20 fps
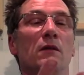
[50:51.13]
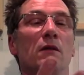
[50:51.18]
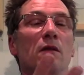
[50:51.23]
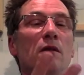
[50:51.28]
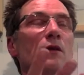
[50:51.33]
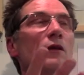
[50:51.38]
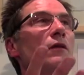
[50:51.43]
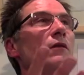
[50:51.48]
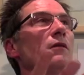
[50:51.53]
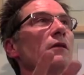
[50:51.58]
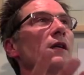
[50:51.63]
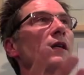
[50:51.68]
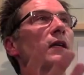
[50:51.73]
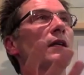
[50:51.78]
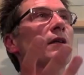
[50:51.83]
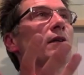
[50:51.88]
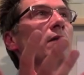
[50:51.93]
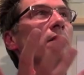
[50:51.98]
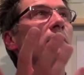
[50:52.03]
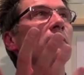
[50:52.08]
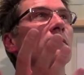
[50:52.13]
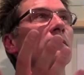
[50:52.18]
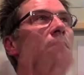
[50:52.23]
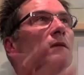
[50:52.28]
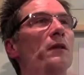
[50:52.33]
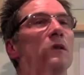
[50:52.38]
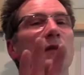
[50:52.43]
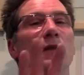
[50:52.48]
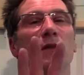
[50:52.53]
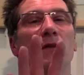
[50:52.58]
You
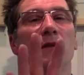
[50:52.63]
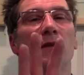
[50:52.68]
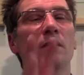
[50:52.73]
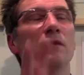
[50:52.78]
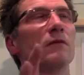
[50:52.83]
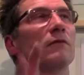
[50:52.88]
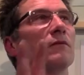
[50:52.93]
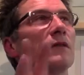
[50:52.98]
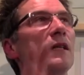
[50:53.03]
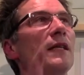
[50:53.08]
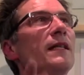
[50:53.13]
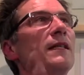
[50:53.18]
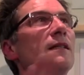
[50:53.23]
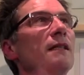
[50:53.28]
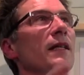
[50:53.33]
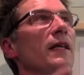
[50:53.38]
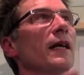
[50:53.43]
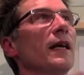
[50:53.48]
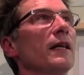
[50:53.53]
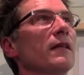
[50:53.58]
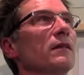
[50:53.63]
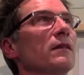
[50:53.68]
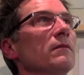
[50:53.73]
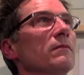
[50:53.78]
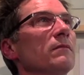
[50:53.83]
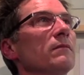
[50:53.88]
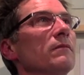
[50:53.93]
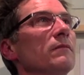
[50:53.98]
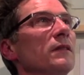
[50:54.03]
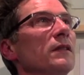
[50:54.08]
can easily get
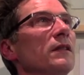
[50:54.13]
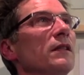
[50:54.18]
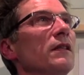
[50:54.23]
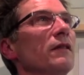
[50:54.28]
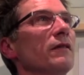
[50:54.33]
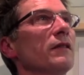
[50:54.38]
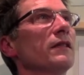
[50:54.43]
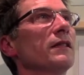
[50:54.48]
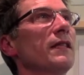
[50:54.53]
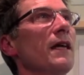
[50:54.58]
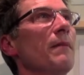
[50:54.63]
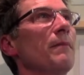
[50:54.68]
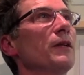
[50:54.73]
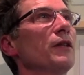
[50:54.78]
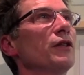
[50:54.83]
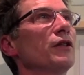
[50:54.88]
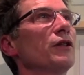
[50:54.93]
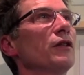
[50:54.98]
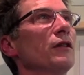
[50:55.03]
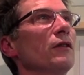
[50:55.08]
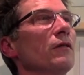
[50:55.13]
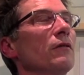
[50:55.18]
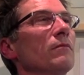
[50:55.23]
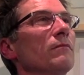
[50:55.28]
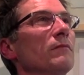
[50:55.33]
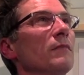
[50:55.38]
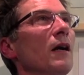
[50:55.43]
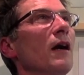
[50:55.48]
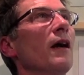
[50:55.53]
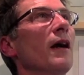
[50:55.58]
some serious damage to you.
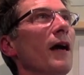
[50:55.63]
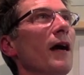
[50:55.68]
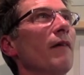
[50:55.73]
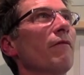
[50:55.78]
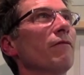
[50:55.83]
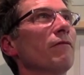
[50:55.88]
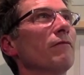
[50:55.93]
I have.